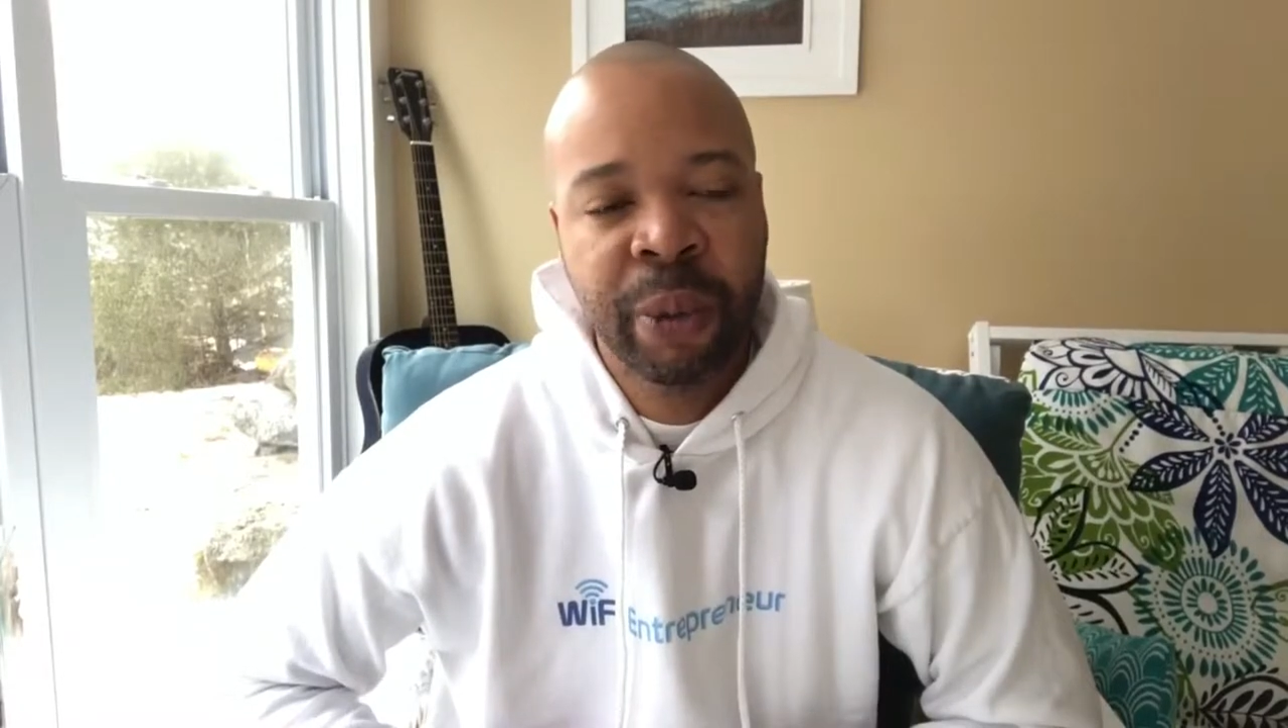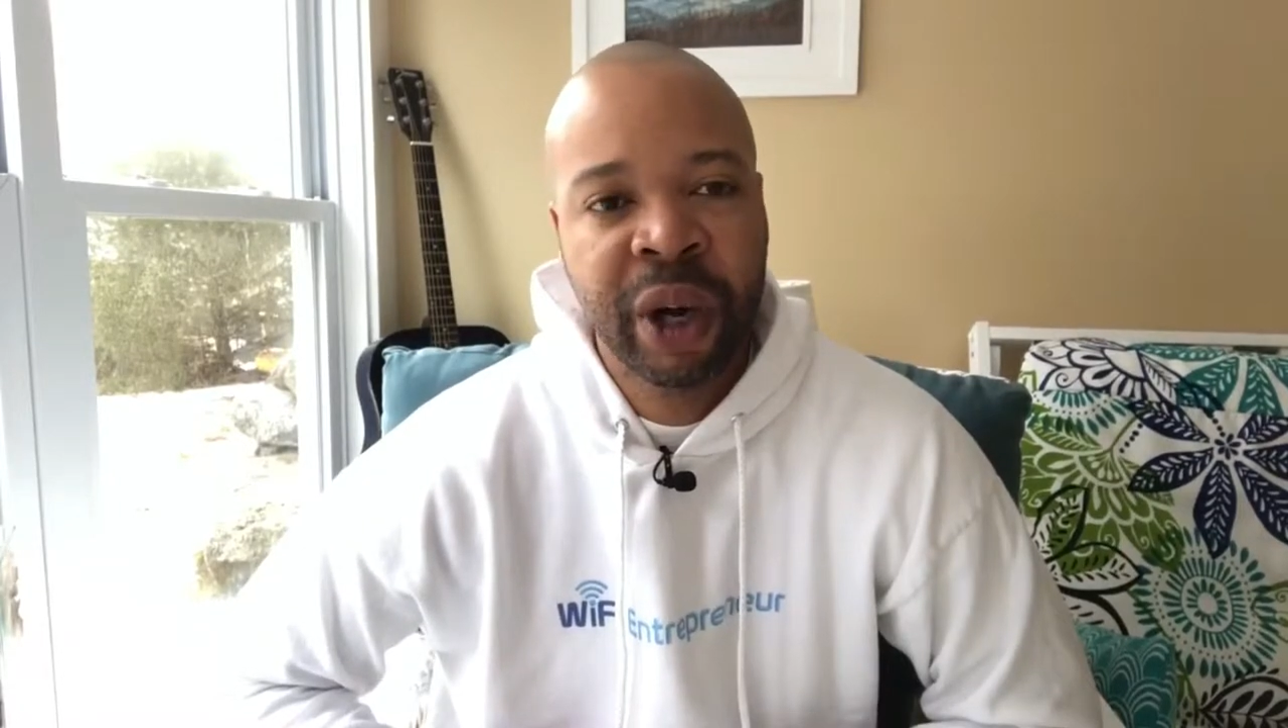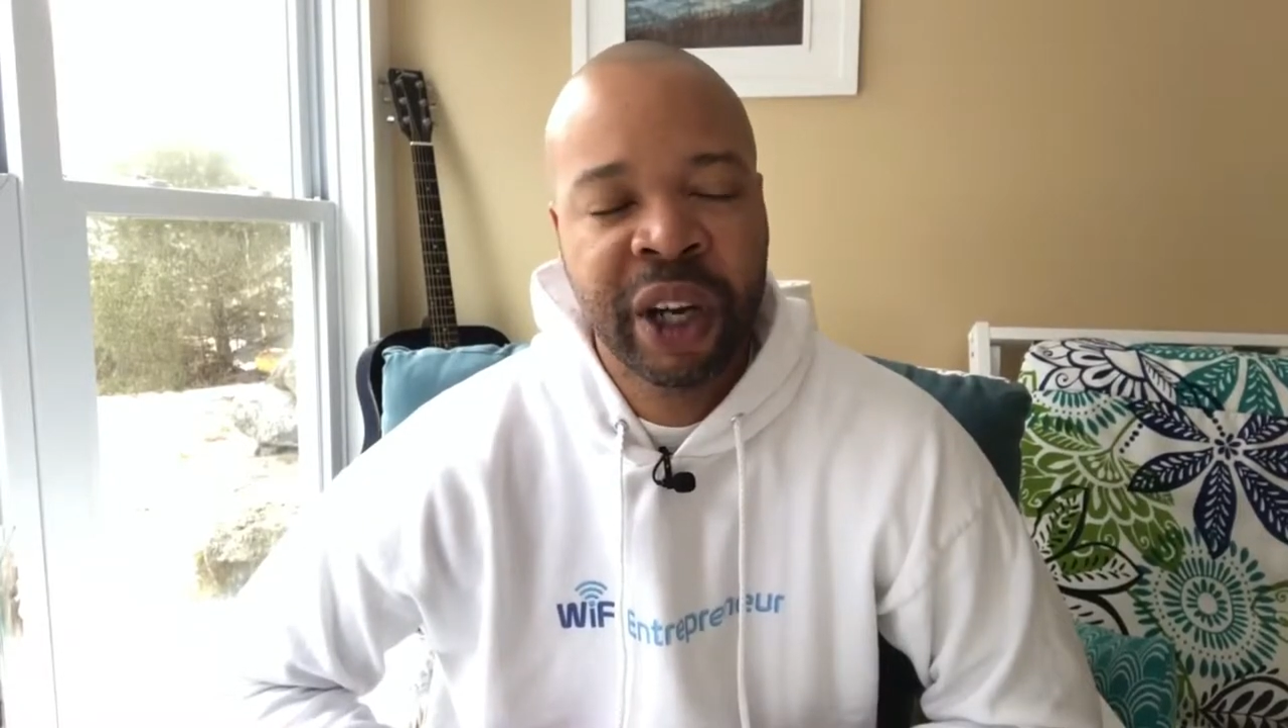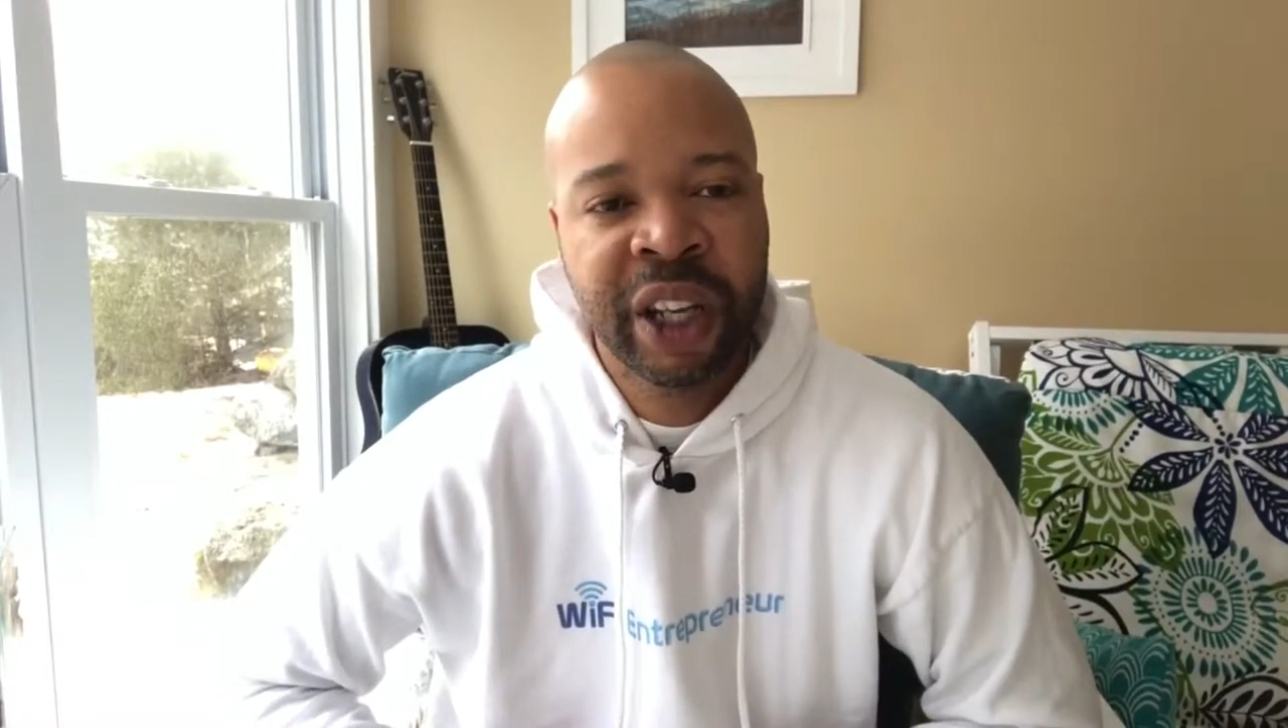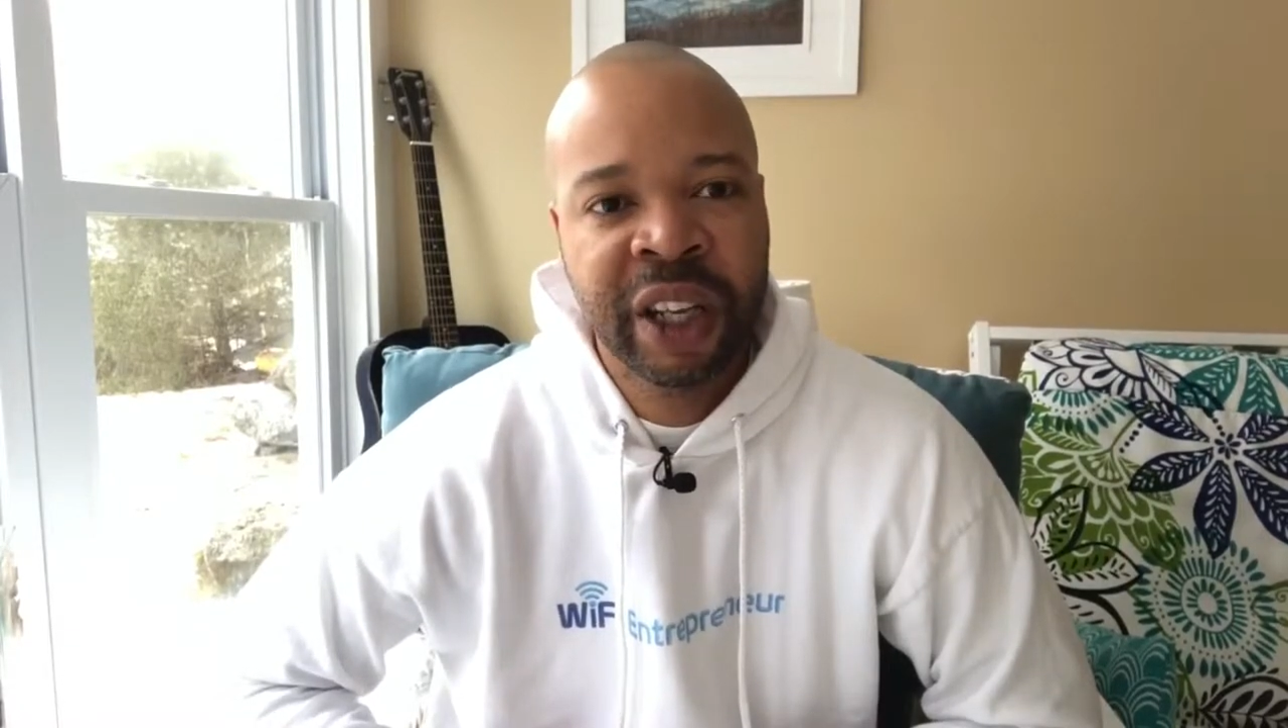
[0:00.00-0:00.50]

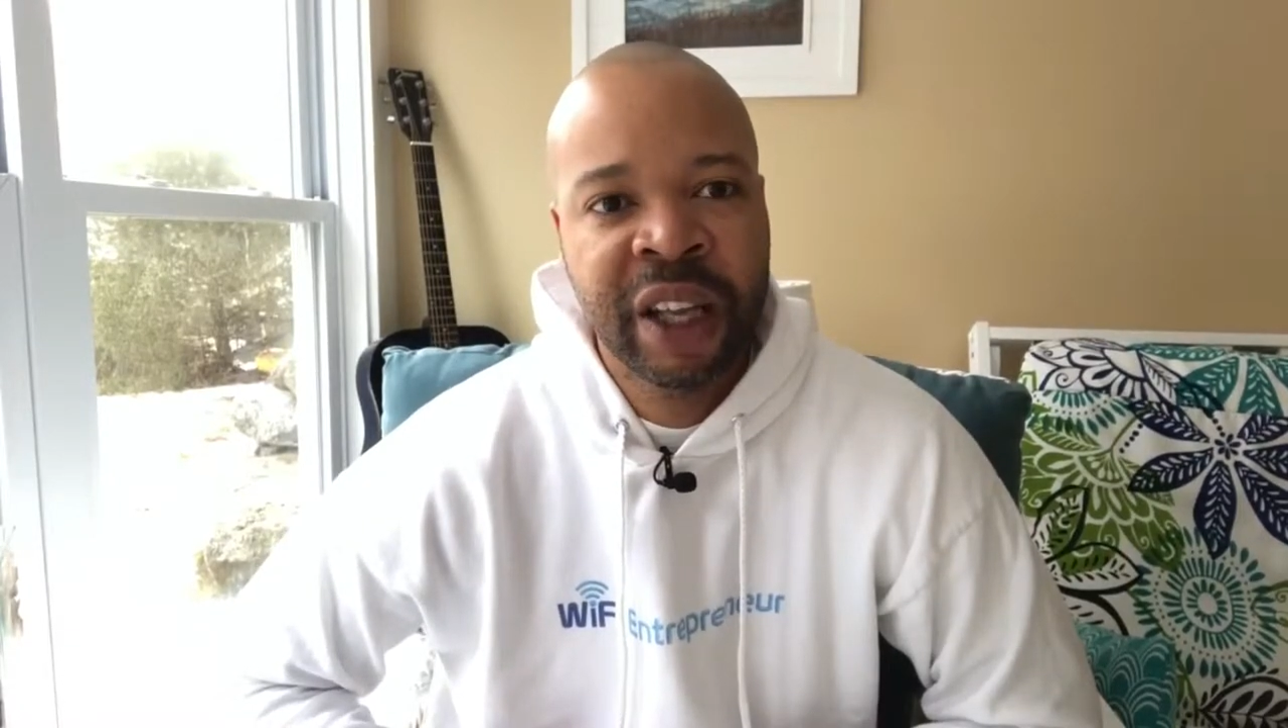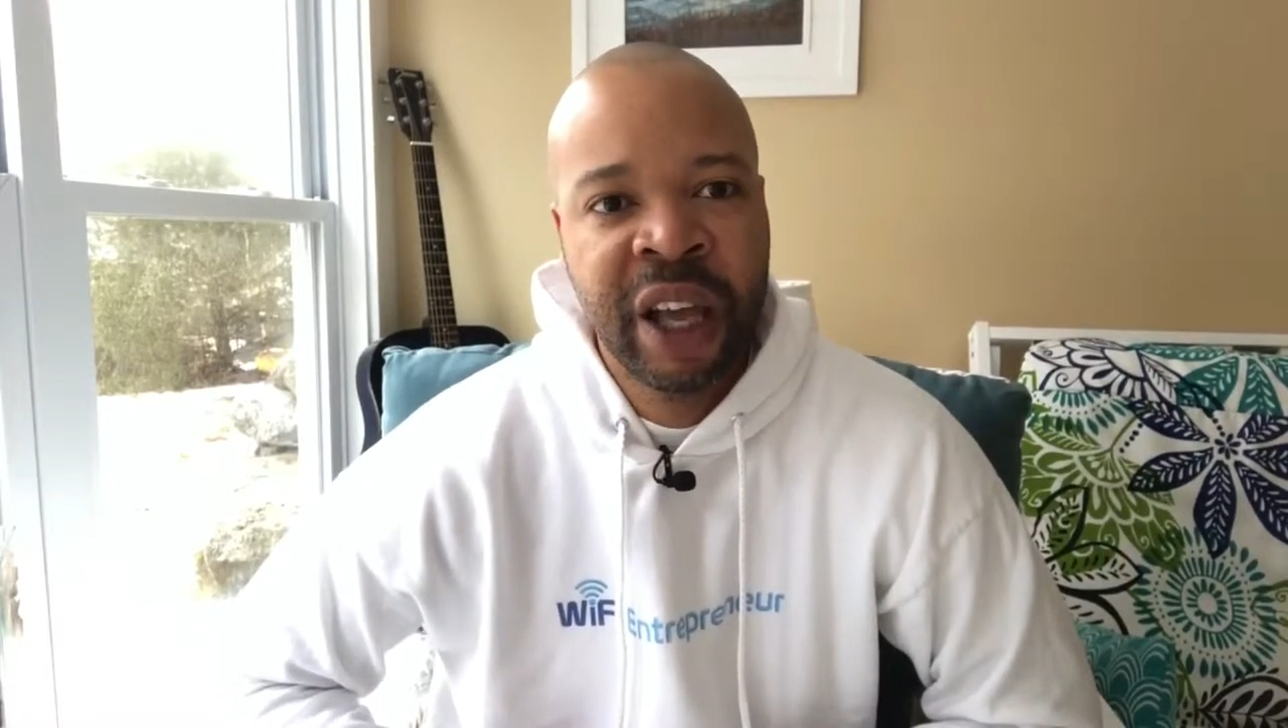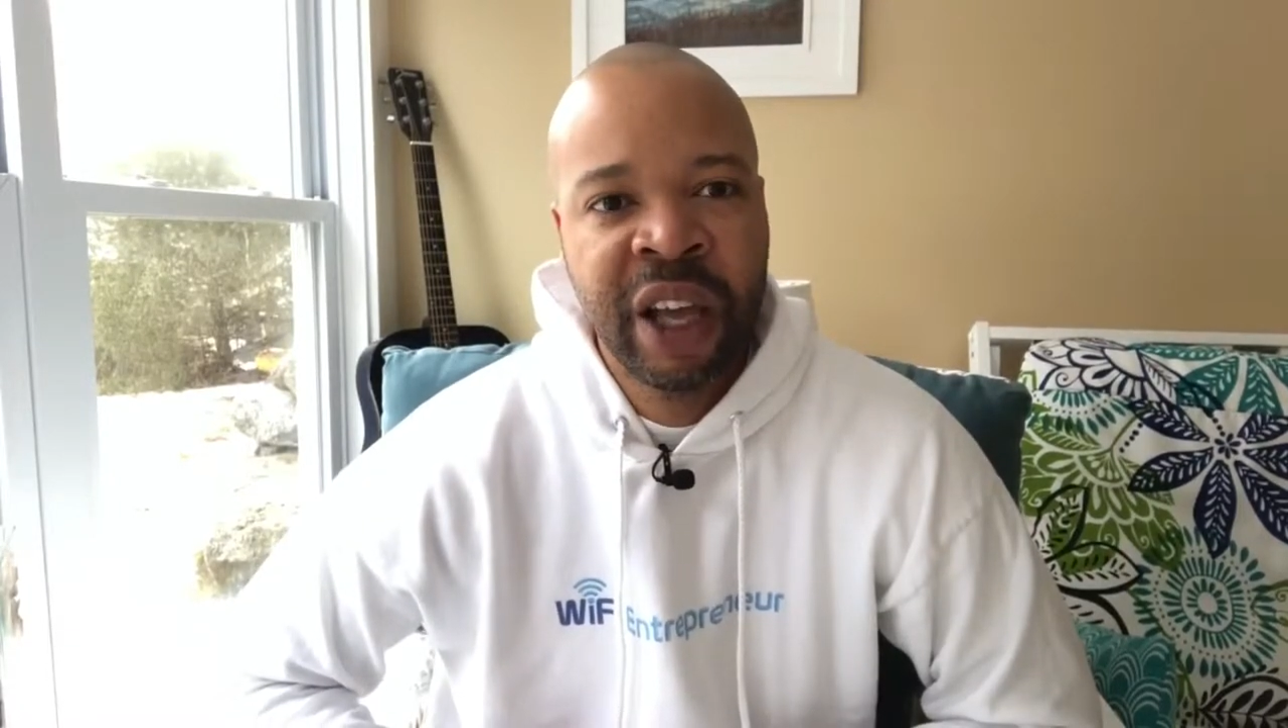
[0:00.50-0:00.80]
marketing.